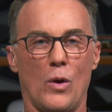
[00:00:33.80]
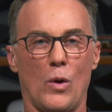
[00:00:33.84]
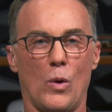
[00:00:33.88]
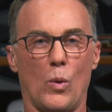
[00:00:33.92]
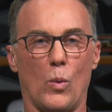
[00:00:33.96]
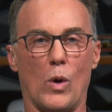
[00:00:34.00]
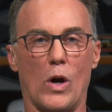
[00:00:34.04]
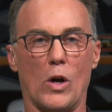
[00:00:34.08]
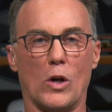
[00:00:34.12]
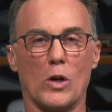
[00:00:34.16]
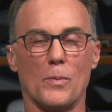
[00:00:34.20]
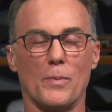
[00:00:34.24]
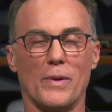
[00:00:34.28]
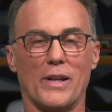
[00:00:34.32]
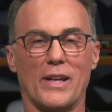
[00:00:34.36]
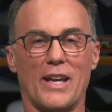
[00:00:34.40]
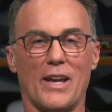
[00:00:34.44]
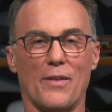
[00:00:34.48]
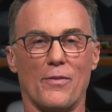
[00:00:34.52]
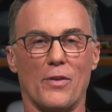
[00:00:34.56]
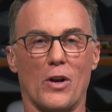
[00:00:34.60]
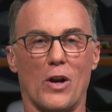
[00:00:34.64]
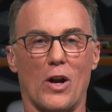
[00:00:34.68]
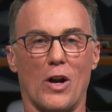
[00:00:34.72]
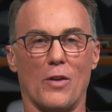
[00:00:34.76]
Welcome to
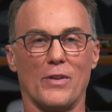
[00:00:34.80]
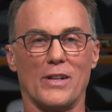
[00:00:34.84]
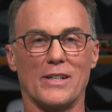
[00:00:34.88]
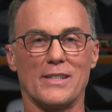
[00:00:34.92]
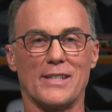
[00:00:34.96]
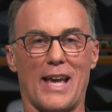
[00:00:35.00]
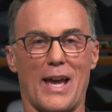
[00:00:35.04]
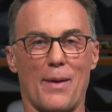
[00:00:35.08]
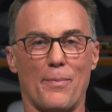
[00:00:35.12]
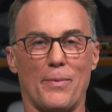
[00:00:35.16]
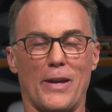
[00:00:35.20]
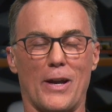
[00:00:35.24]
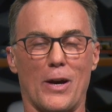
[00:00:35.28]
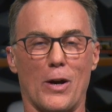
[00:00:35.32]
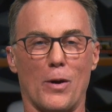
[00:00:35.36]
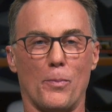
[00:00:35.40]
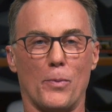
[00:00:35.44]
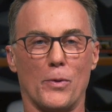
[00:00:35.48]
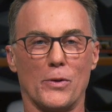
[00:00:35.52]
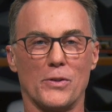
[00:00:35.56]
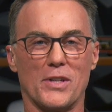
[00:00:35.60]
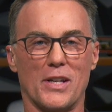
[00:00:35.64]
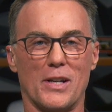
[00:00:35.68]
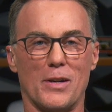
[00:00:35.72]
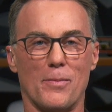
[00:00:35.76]
Kevin Harvick's Happy Hour,
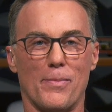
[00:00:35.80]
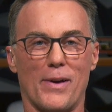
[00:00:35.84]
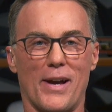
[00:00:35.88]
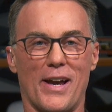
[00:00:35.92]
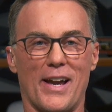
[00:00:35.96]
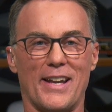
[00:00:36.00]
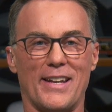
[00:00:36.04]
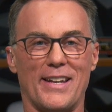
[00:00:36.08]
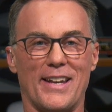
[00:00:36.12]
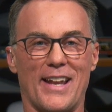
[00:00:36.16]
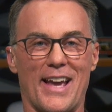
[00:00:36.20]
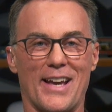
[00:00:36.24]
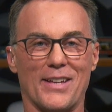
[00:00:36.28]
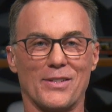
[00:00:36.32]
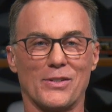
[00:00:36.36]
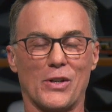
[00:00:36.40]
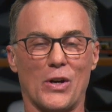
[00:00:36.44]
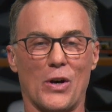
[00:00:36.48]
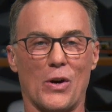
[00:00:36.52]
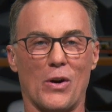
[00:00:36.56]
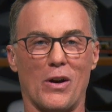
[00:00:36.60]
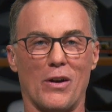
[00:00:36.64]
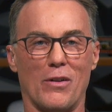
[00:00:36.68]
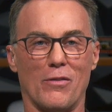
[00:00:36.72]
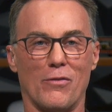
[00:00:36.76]
presented by
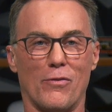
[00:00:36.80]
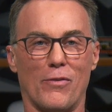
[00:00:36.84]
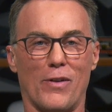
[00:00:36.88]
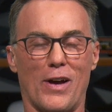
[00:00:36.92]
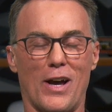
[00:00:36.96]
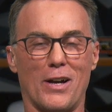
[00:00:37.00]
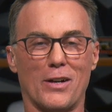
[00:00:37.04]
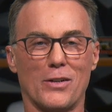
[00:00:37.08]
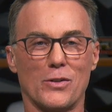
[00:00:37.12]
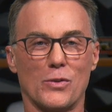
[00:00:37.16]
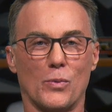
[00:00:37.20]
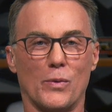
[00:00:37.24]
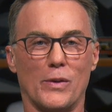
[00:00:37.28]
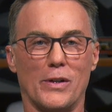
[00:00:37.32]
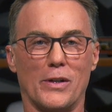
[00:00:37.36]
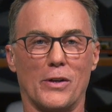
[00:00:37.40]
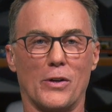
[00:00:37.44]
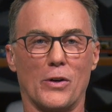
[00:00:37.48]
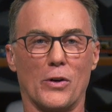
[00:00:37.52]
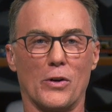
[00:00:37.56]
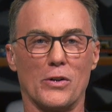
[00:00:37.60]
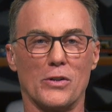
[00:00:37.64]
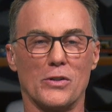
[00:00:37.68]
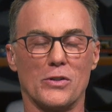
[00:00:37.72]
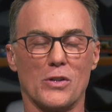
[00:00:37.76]
NASCAR on Fox. We
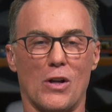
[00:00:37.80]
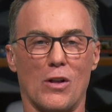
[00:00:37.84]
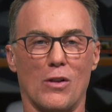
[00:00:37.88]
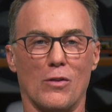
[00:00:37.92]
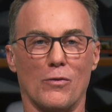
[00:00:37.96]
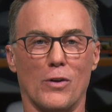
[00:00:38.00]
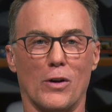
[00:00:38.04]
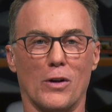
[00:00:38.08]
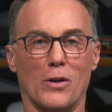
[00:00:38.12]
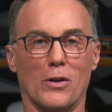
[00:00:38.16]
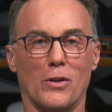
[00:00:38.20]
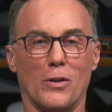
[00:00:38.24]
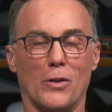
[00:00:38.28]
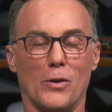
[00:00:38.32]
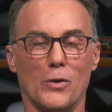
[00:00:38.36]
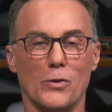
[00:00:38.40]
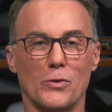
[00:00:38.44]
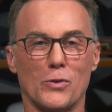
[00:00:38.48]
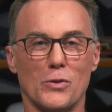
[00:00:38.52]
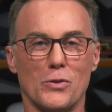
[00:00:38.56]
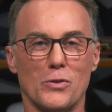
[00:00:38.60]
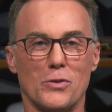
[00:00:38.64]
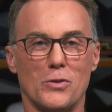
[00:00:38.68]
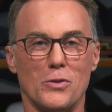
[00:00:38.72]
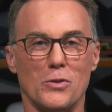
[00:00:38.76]
encourage all of our
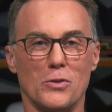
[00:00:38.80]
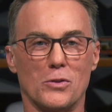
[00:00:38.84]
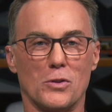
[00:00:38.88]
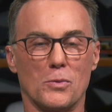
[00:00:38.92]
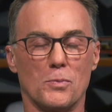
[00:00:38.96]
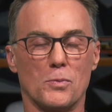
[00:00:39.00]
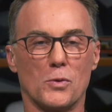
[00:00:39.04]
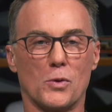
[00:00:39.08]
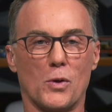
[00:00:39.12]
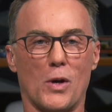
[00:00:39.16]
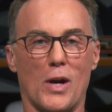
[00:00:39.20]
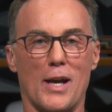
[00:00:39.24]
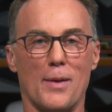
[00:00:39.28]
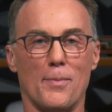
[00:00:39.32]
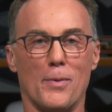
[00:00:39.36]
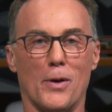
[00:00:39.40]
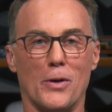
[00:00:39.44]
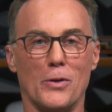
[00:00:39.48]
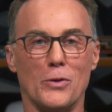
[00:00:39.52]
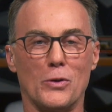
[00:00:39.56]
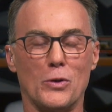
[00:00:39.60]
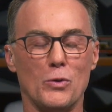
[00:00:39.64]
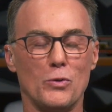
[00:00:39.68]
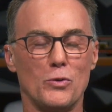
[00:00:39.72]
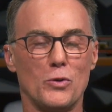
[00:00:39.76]
closers to subscribe
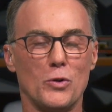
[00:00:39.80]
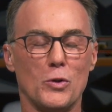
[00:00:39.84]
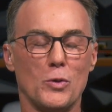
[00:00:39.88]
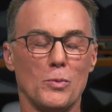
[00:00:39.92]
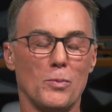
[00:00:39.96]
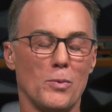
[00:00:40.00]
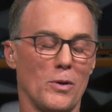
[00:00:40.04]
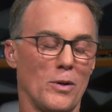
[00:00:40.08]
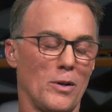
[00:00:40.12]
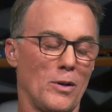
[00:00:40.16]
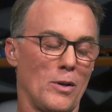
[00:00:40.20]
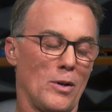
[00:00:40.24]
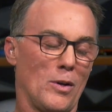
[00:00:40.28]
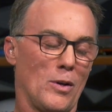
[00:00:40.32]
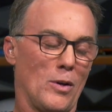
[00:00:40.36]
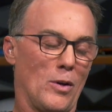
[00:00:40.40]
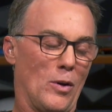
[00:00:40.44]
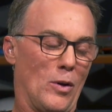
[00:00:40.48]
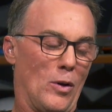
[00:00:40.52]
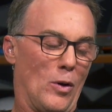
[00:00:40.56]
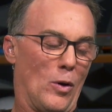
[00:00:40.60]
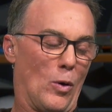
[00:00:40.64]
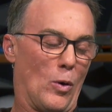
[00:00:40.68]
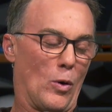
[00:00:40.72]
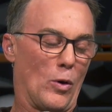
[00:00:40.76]
on YouTube
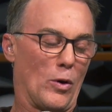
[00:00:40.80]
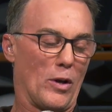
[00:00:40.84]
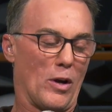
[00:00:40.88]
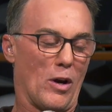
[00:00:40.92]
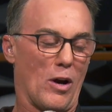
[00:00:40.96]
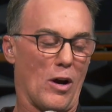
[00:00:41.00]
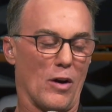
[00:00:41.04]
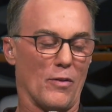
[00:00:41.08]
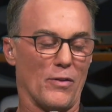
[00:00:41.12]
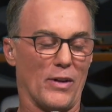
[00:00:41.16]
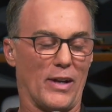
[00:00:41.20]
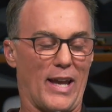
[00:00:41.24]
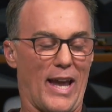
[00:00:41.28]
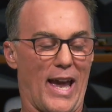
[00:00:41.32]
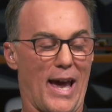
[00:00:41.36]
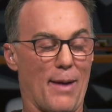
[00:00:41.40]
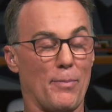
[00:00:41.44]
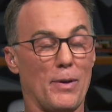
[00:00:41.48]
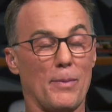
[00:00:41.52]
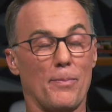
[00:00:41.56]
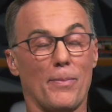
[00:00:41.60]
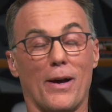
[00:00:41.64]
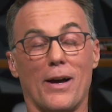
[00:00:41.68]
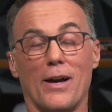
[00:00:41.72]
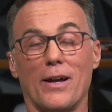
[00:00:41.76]
or to Harvick
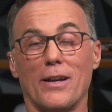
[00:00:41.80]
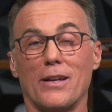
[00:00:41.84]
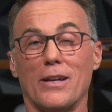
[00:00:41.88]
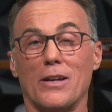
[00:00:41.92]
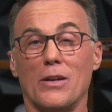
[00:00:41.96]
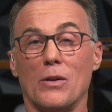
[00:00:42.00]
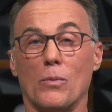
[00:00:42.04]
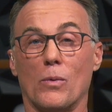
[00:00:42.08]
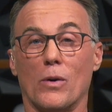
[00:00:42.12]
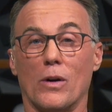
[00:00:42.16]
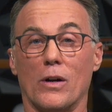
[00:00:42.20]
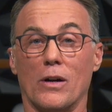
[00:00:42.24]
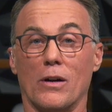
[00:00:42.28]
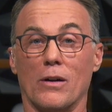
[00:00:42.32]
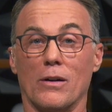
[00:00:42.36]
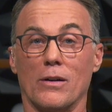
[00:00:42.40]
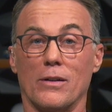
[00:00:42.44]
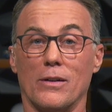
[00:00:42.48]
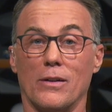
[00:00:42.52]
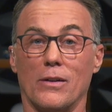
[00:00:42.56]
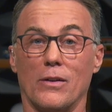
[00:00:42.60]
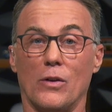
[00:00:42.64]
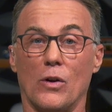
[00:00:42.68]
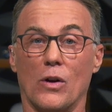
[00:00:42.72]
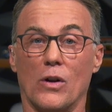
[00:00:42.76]
Happy Pod anywhere
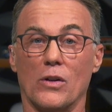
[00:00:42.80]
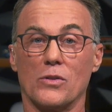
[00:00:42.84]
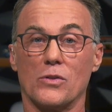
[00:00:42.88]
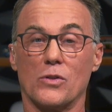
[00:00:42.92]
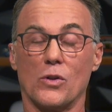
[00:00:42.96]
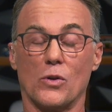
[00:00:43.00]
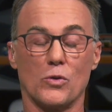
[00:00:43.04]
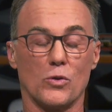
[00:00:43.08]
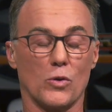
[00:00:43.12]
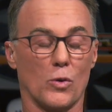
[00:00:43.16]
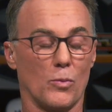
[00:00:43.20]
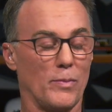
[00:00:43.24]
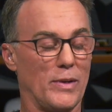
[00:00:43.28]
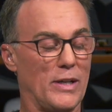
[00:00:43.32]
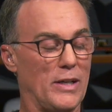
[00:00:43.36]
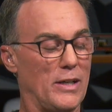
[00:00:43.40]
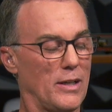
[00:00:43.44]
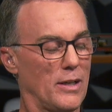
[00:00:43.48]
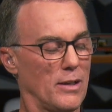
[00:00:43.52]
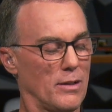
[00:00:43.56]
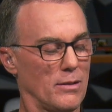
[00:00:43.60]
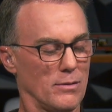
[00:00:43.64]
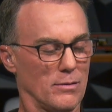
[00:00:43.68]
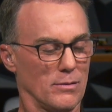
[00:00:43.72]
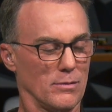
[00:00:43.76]
you're on social
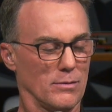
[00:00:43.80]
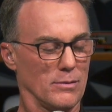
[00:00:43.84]
media.